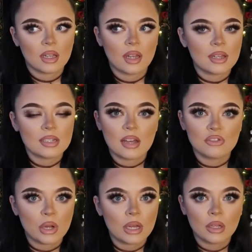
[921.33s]

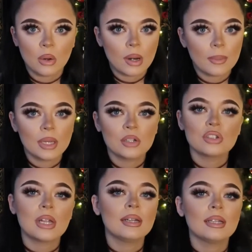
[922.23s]
etc. You know what I mean?
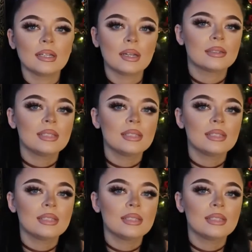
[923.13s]
Just anything like